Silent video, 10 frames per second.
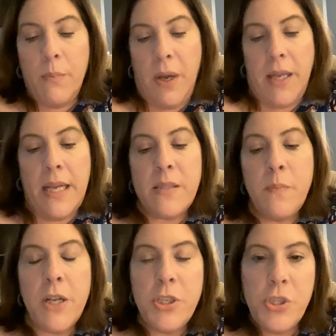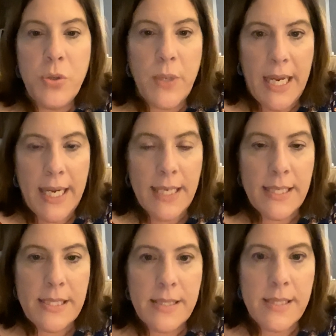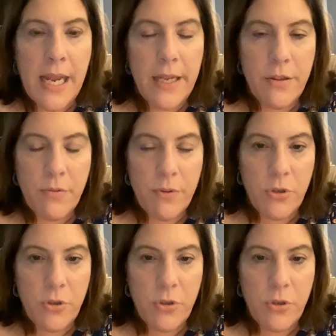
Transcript: but as much as you can, stay through